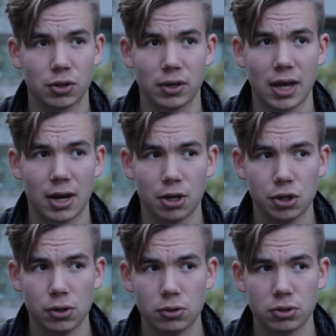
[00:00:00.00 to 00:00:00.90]
You can get a
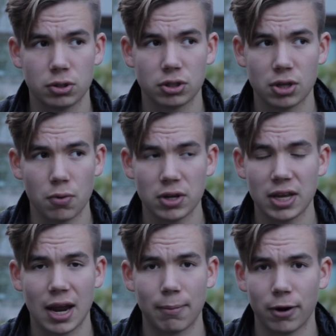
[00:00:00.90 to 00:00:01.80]
used Sony
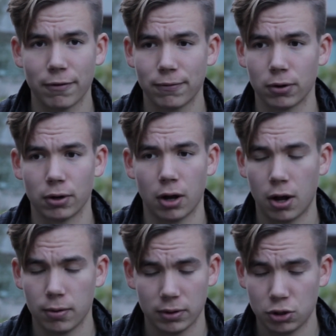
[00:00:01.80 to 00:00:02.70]
camera for
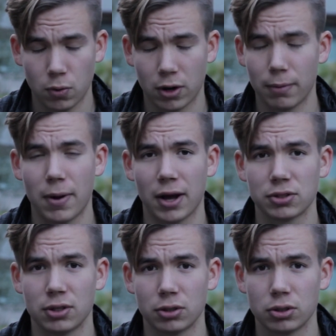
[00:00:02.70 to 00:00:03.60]
$200.
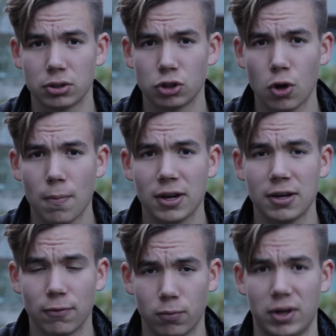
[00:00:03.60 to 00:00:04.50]
There's so many
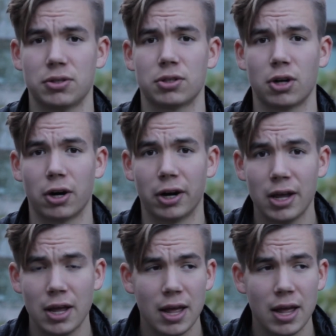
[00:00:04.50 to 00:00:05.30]
different ways to start.